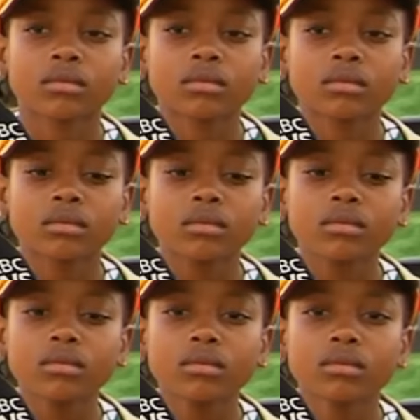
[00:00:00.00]

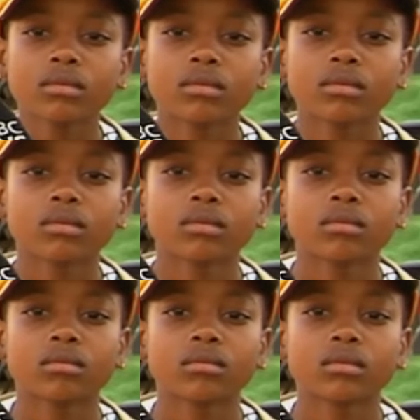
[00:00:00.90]

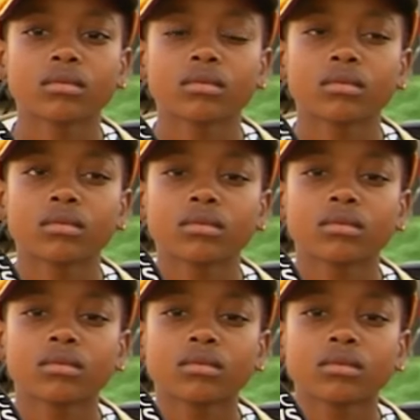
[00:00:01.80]

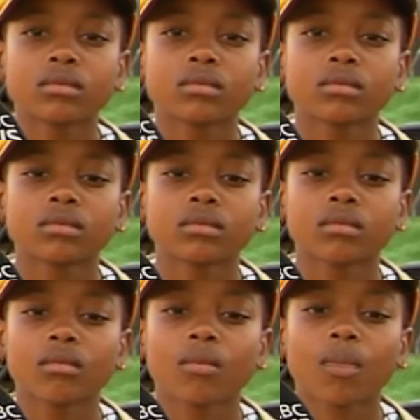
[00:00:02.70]

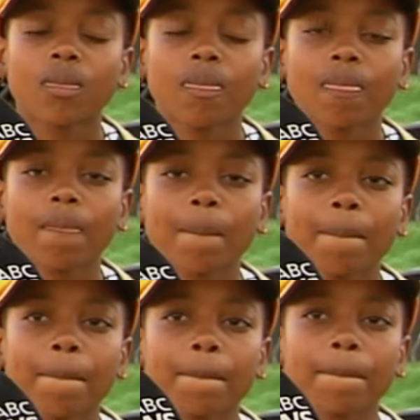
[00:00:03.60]

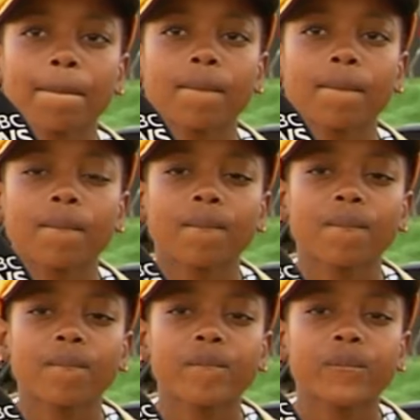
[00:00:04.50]

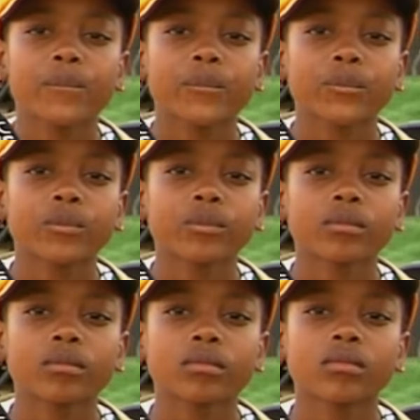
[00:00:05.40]

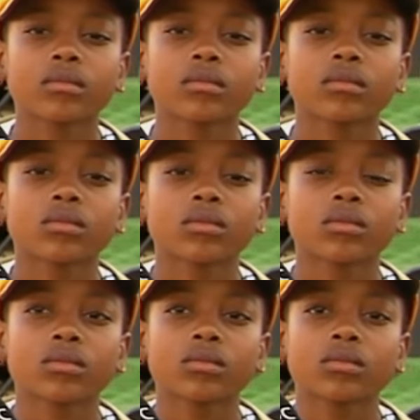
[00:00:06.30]

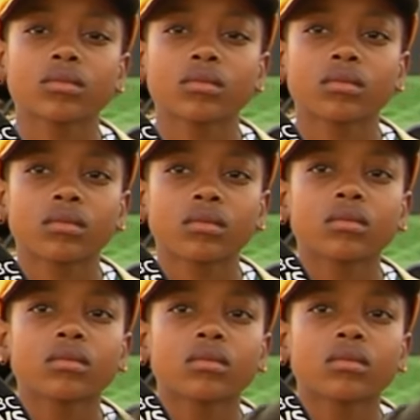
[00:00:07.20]
The person shown says nothing.